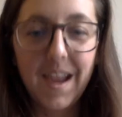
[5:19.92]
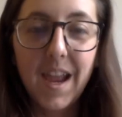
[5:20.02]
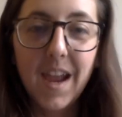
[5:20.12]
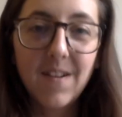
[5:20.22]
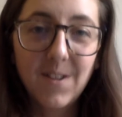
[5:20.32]

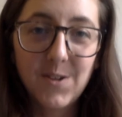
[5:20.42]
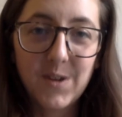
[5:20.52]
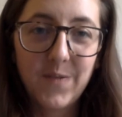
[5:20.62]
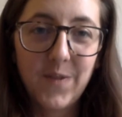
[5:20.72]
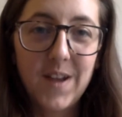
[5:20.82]
In
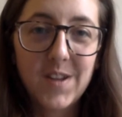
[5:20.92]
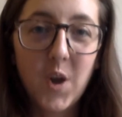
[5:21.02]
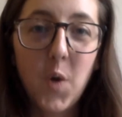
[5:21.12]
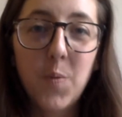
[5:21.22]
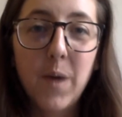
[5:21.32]
closing, friends, I
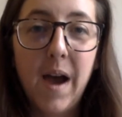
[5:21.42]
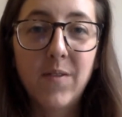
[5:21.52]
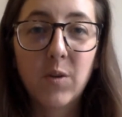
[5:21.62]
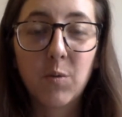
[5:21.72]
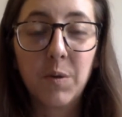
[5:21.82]
hope you have
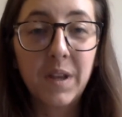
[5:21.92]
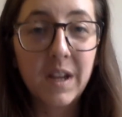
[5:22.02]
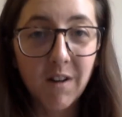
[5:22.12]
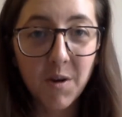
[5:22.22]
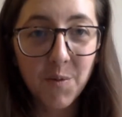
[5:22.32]
a really
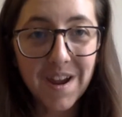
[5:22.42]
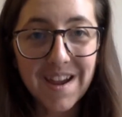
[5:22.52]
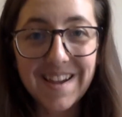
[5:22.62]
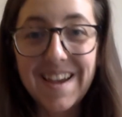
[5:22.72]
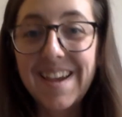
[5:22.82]
great
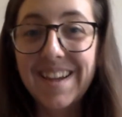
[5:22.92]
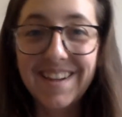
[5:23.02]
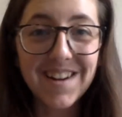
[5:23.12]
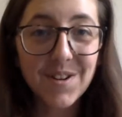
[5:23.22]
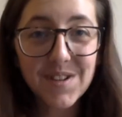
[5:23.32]
week.
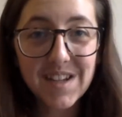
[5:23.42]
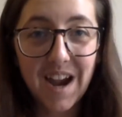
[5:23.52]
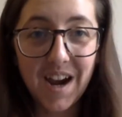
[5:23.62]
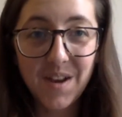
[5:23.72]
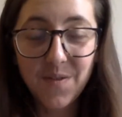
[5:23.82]
Get
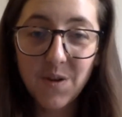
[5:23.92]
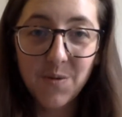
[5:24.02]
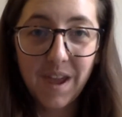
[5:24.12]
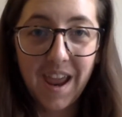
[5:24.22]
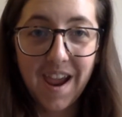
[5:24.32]
outside if you
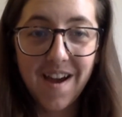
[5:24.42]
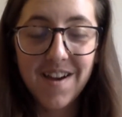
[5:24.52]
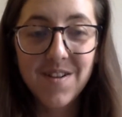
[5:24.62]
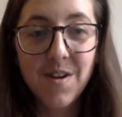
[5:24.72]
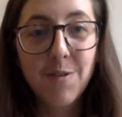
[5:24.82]

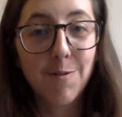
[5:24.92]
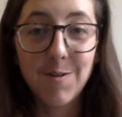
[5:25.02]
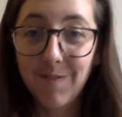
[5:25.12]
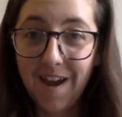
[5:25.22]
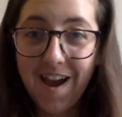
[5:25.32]
can, run
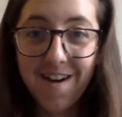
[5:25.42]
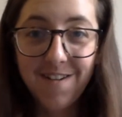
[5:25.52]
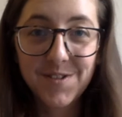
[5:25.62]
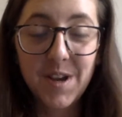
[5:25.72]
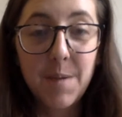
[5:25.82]

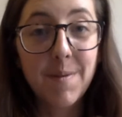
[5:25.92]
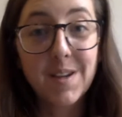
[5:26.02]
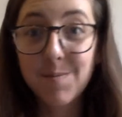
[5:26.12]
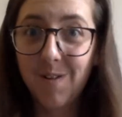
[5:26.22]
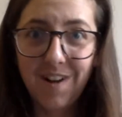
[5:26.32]
around, make
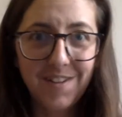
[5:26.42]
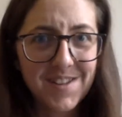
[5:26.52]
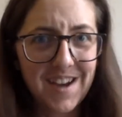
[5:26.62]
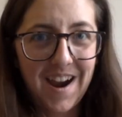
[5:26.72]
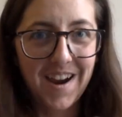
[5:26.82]
some art
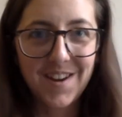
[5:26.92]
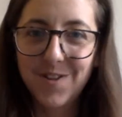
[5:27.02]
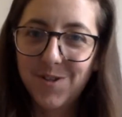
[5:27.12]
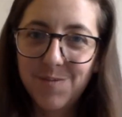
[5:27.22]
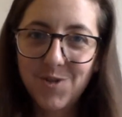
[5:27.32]
outside,
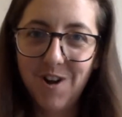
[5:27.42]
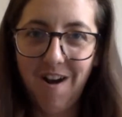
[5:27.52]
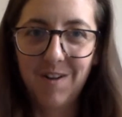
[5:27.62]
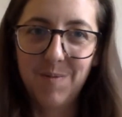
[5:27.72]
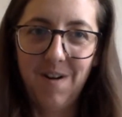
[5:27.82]
use some
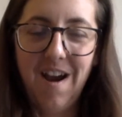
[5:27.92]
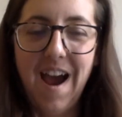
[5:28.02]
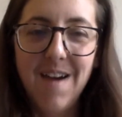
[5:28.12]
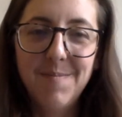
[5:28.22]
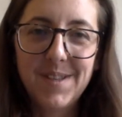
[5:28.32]
chalk
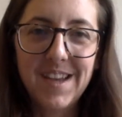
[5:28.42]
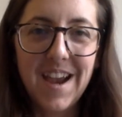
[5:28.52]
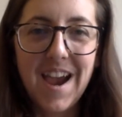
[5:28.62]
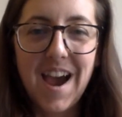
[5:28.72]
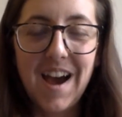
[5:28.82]
perhaps.
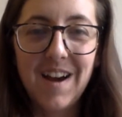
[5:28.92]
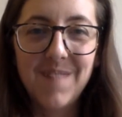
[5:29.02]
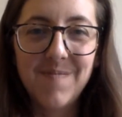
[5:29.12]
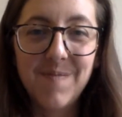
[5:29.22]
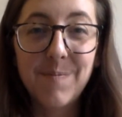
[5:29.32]

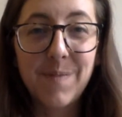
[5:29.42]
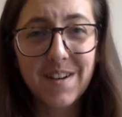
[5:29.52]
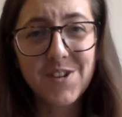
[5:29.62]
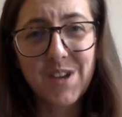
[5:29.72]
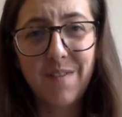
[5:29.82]
But
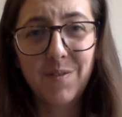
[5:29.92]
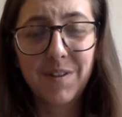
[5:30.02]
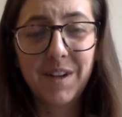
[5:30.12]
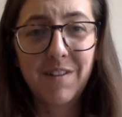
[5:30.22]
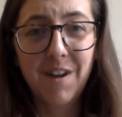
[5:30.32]
just have a
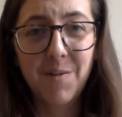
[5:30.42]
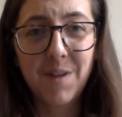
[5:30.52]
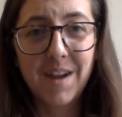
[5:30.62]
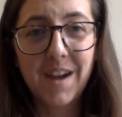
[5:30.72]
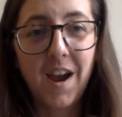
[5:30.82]
really great
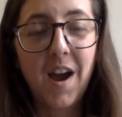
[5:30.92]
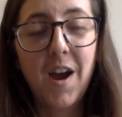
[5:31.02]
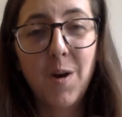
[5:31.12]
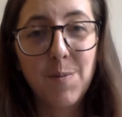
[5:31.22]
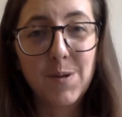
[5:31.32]
week. I
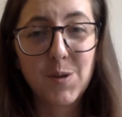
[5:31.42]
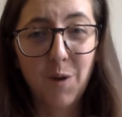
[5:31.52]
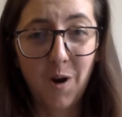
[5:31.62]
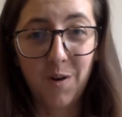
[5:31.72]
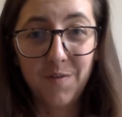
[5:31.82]
hope it's
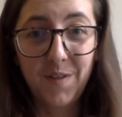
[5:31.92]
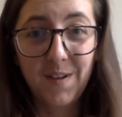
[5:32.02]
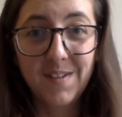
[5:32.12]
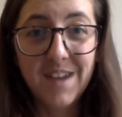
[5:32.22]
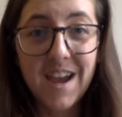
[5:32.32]
art
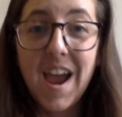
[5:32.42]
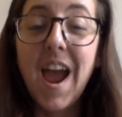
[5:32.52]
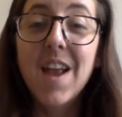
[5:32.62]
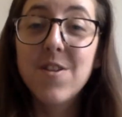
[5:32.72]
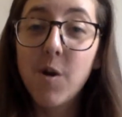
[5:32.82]
filled.
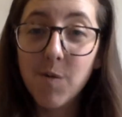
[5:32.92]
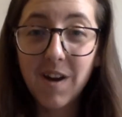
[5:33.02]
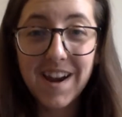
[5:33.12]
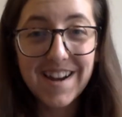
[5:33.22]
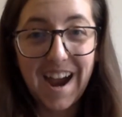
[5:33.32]
And don't
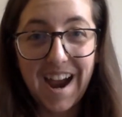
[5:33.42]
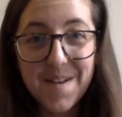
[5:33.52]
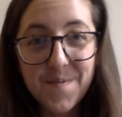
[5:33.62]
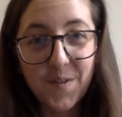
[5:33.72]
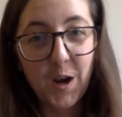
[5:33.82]
worry, I
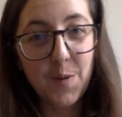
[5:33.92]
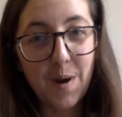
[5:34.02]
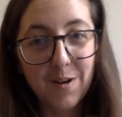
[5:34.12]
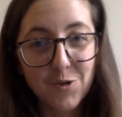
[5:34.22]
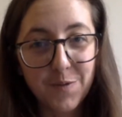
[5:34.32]
didn't forget
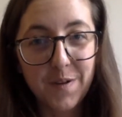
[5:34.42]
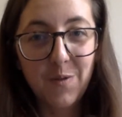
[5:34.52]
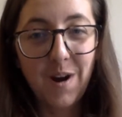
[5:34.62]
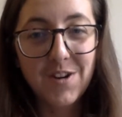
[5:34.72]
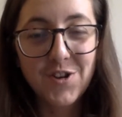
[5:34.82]
about our trivia
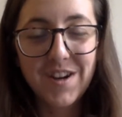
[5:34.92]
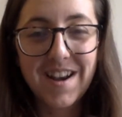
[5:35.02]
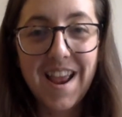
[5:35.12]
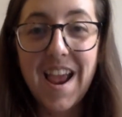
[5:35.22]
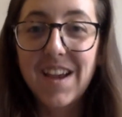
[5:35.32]

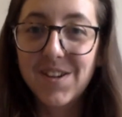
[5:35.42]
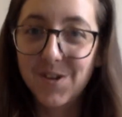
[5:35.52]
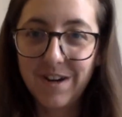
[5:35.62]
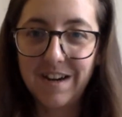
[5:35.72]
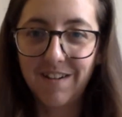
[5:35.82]
question, so
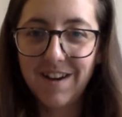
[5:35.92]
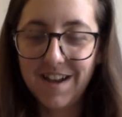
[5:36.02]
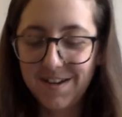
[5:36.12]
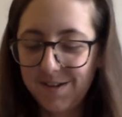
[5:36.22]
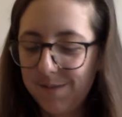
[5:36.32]
here it
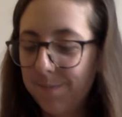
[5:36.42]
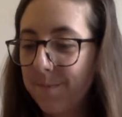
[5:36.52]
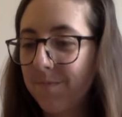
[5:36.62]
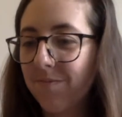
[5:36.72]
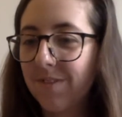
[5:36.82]
is.
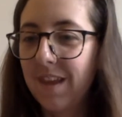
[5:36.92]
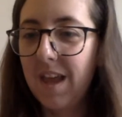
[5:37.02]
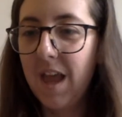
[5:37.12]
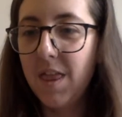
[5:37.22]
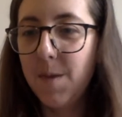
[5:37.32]

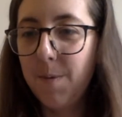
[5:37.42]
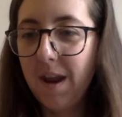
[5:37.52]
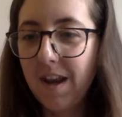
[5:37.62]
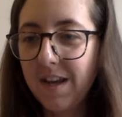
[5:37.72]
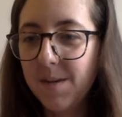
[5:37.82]
The
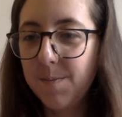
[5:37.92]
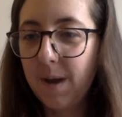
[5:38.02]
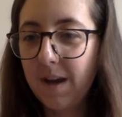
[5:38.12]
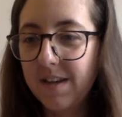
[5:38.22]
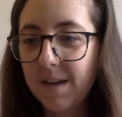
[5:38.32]
painting
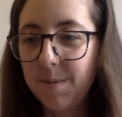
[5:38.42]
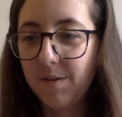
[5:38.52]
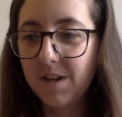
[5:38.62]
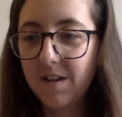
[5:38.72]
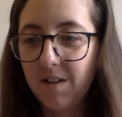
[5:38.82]
depicting
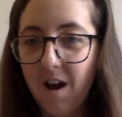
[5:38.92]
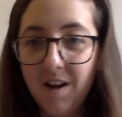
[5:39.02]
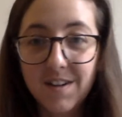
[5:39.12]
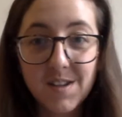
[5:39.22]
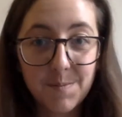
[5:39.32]
melting
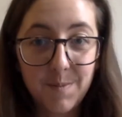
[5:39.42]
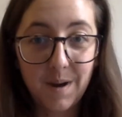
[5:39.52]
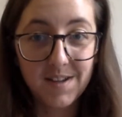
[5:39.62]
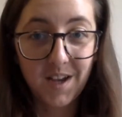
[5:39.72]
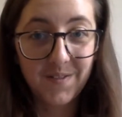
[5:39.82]
clocks by
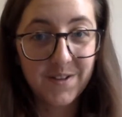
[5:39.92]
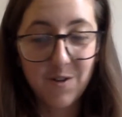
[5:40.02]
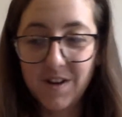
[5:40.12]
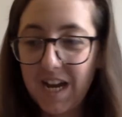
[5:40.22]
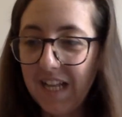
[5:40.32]

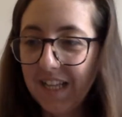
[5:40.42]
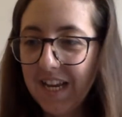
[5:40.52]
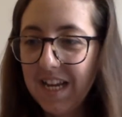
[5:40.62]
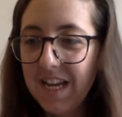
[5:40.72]
Salvador Dali,